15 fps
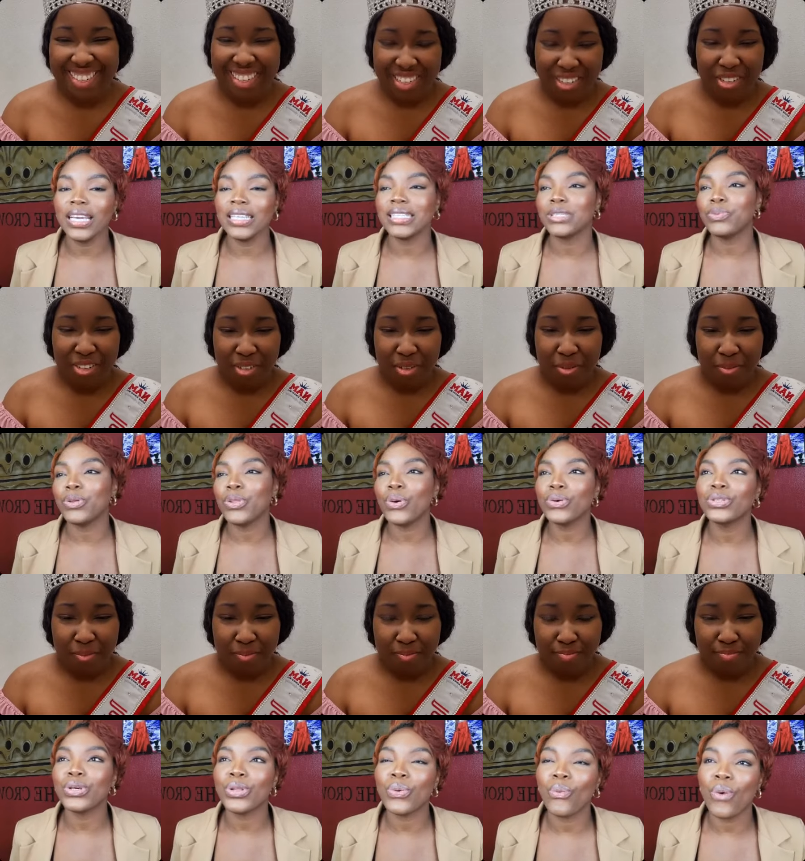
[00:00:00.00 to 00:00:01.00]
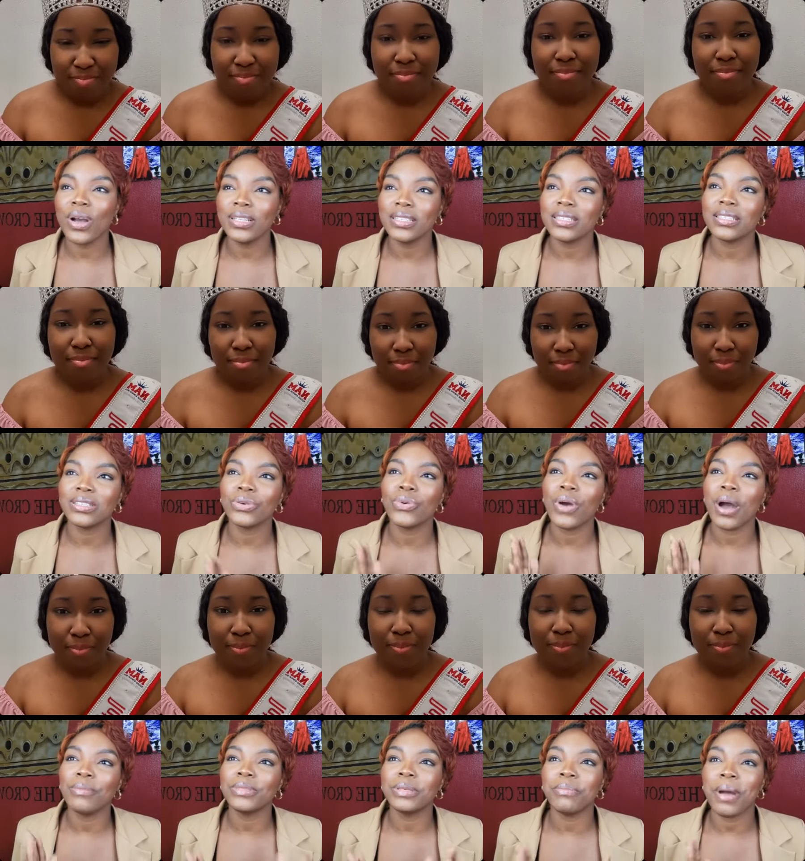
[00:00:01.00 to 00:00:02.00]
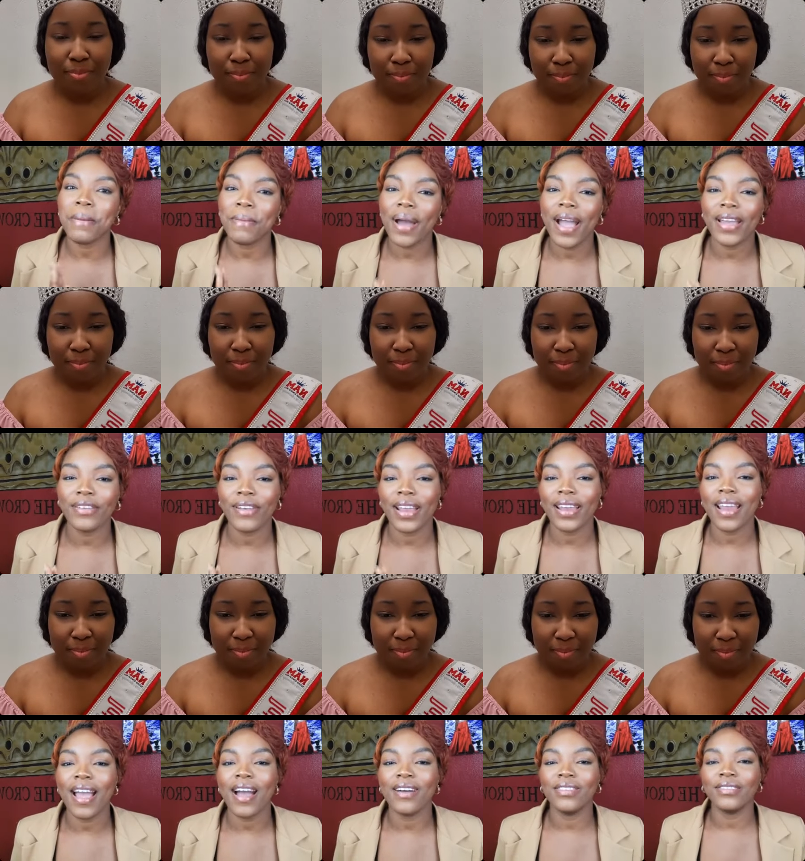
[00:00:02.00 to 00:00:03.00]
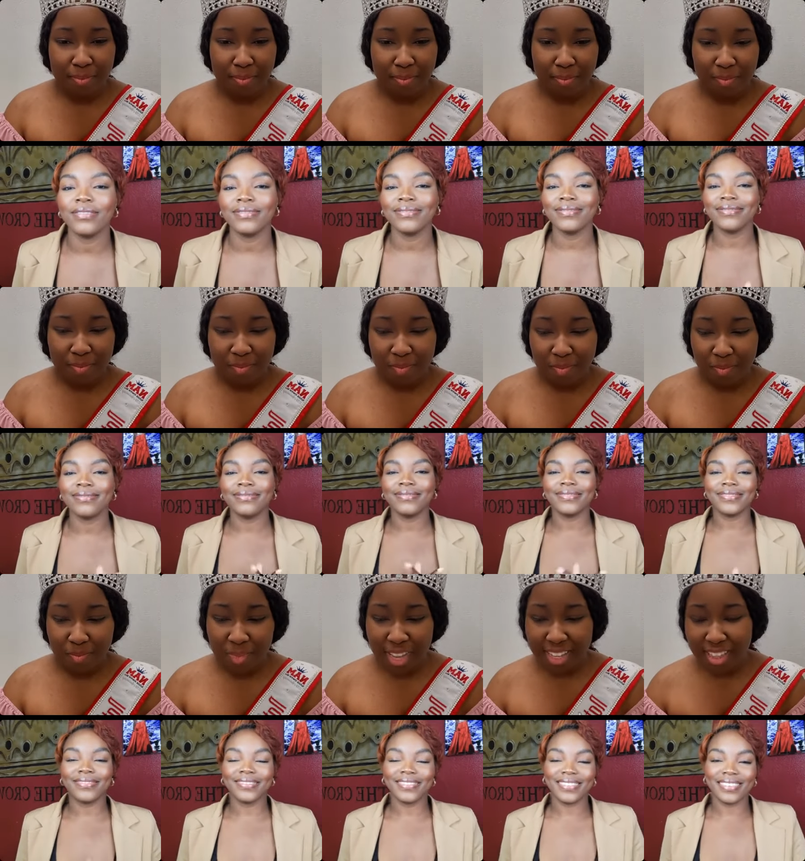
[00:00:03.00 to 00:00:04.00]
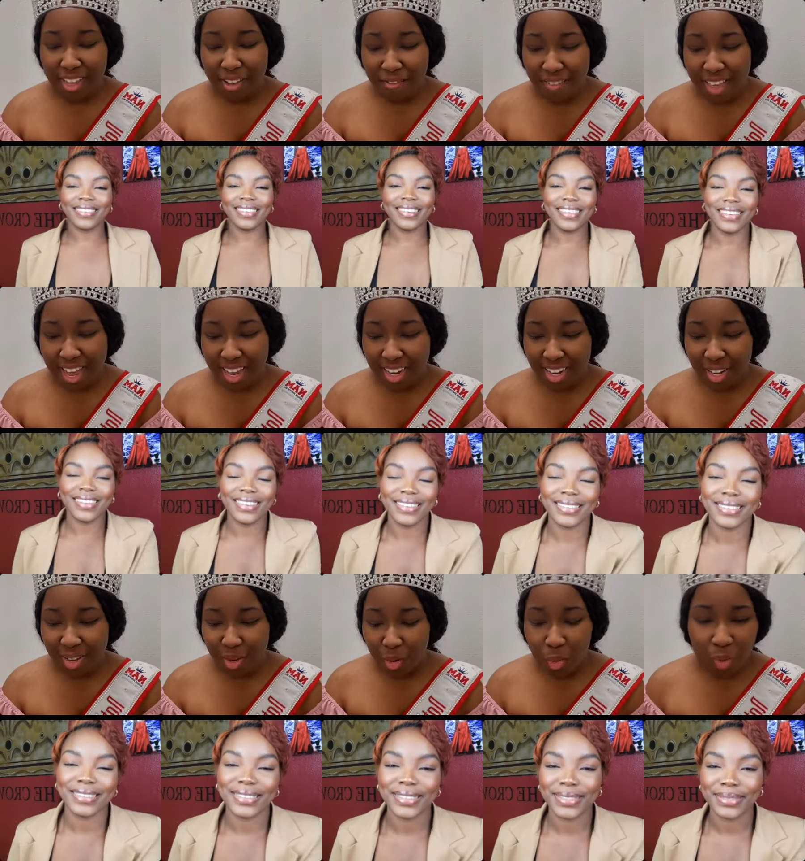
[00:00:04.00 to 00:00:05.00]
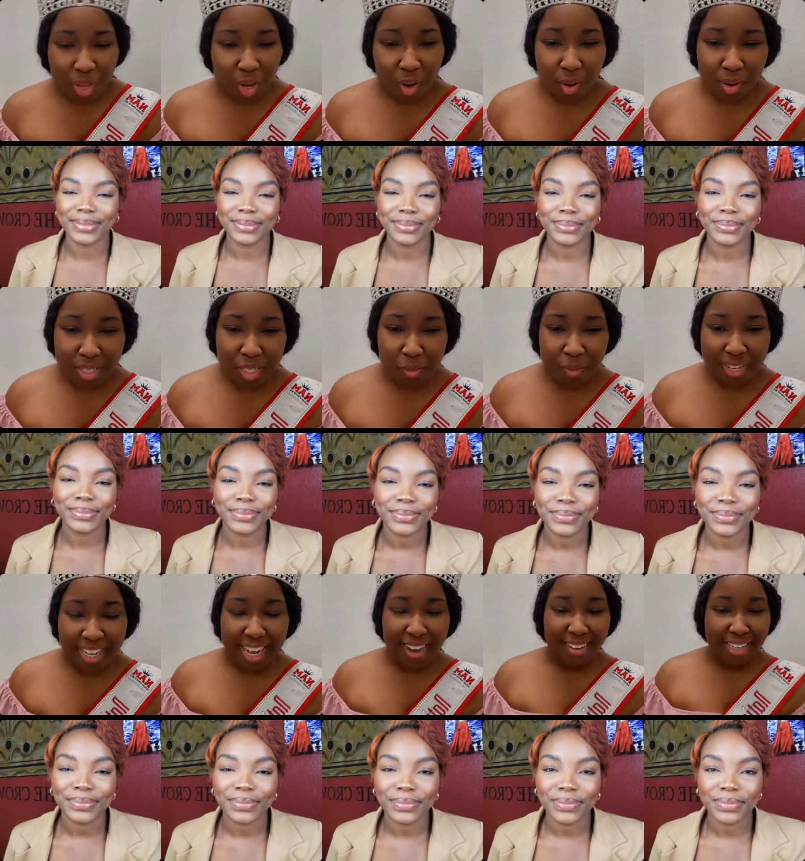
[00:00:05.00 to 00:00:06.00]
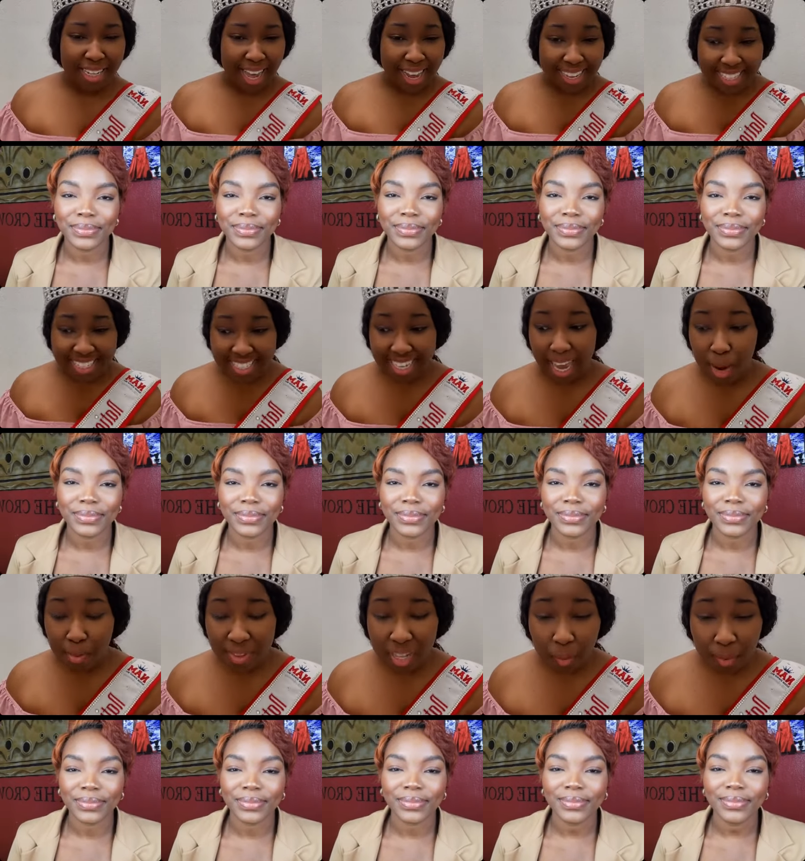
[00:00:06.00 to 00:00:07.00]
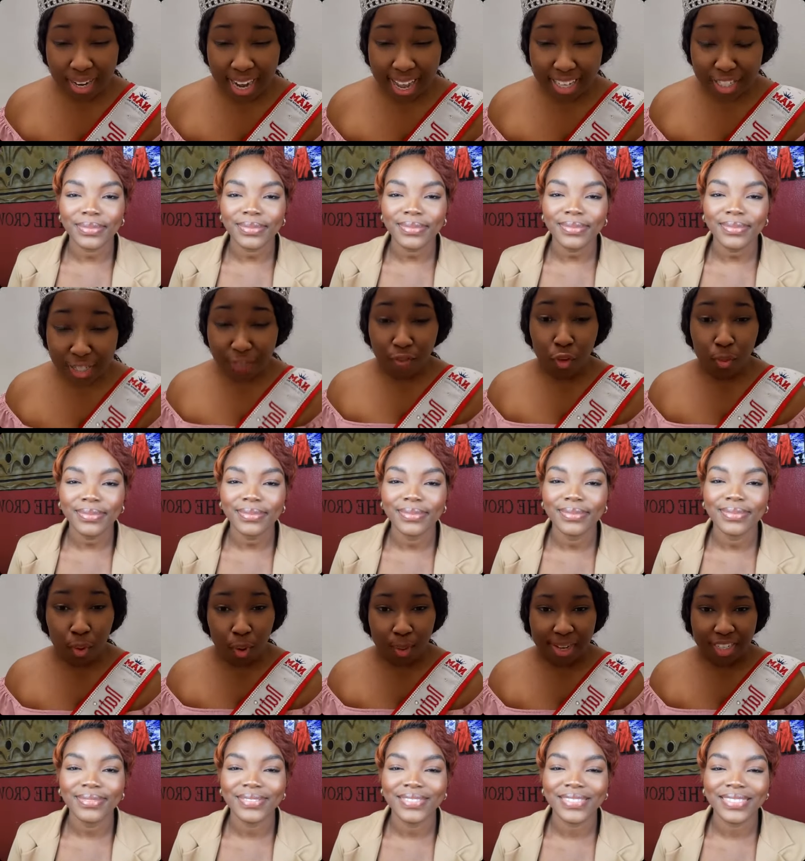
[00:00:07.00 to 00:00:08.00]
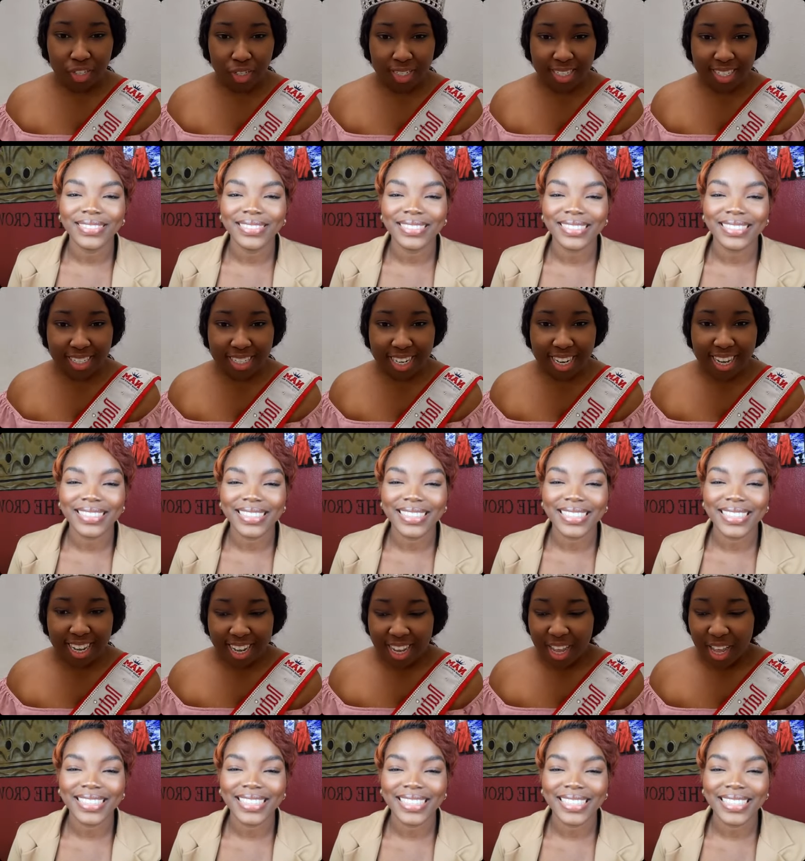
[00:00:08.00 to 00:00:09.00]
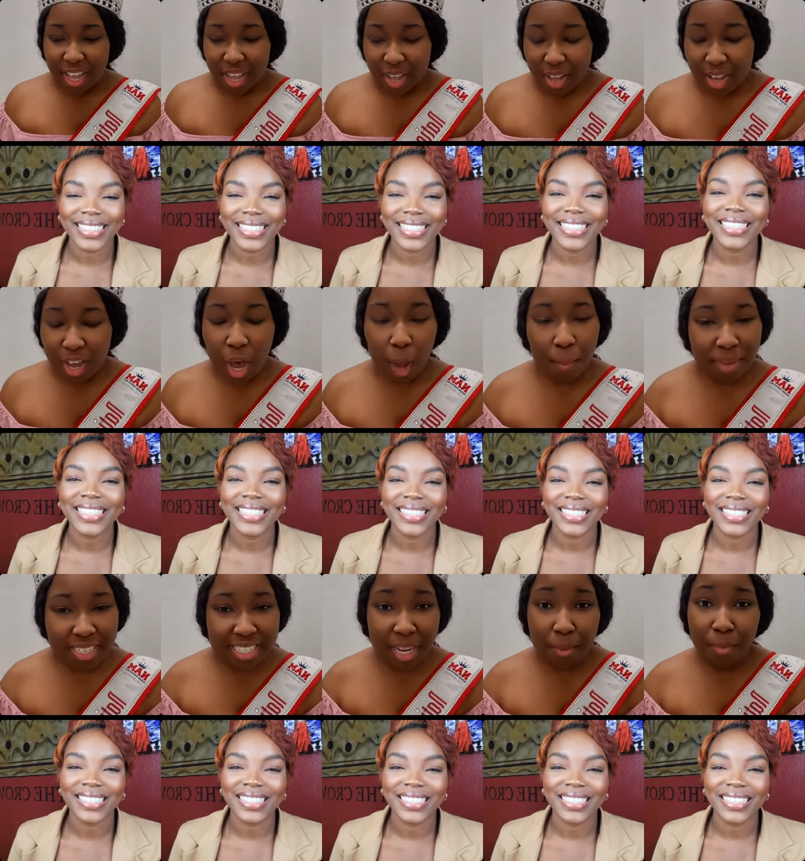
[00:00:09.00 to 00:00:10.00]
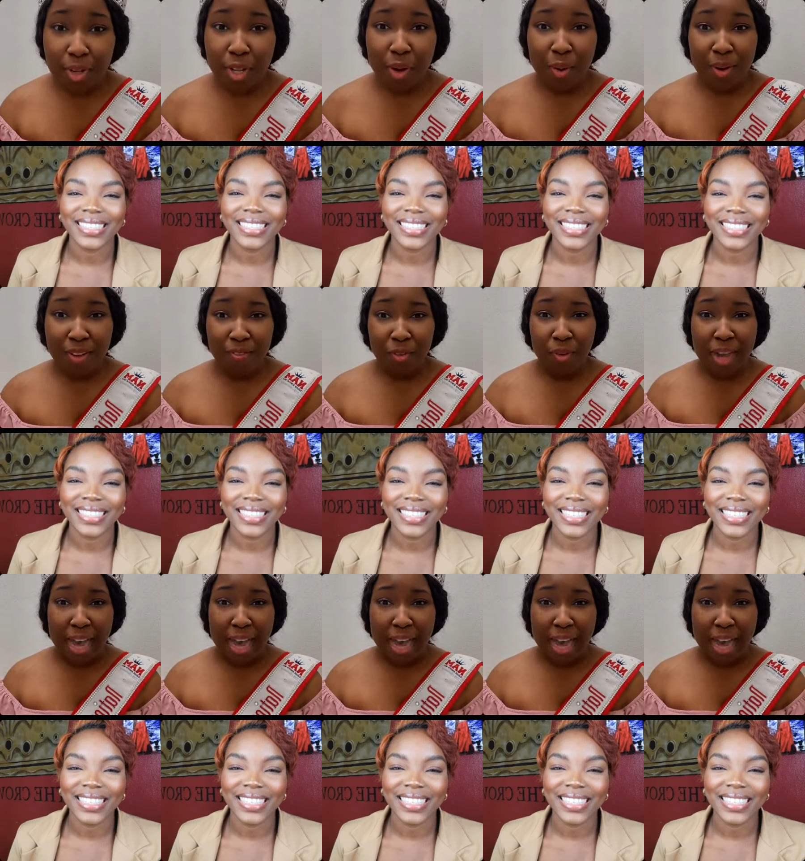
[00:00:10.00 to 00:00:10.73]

Speaker 1: list, but those are the ones who come to my mind right now. I love that.
Speaker 2: We are going to play our last game. Then we're going to ask you a few more questions. Comment down below if you